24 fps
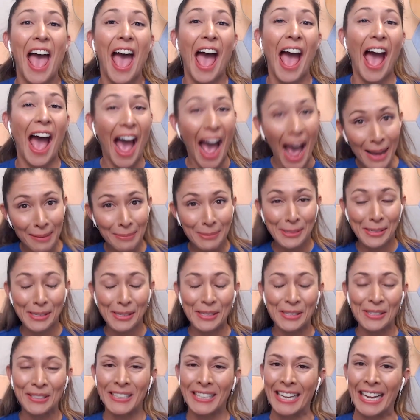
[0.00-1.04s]

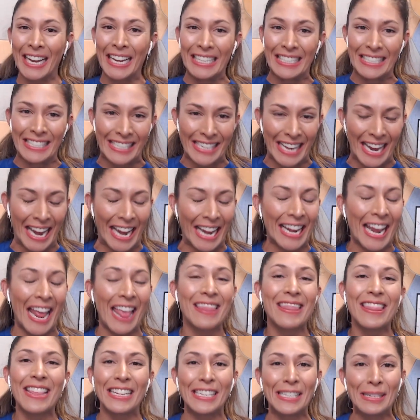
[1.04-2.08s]
Absolutely insane.
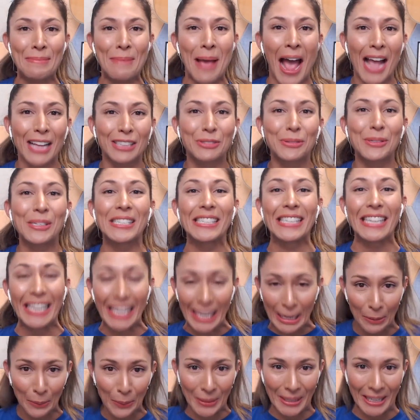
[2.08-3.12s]
And this match was
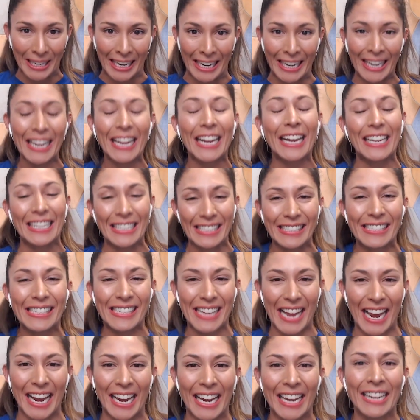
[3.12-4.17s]
equally
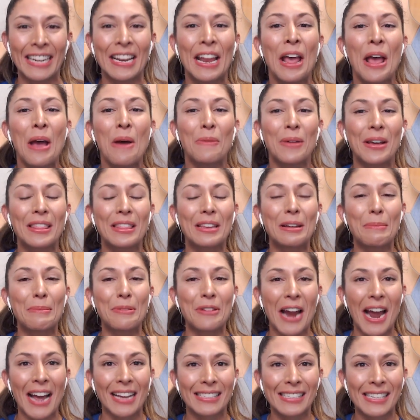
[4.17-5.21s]
insane with
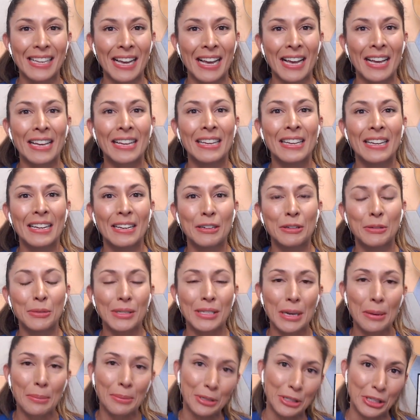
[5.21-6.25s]
Nebraska, who
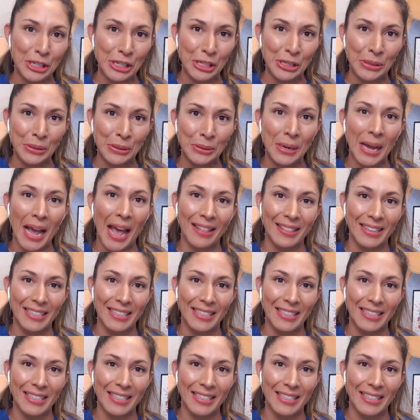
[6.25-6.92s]
was number 2 at the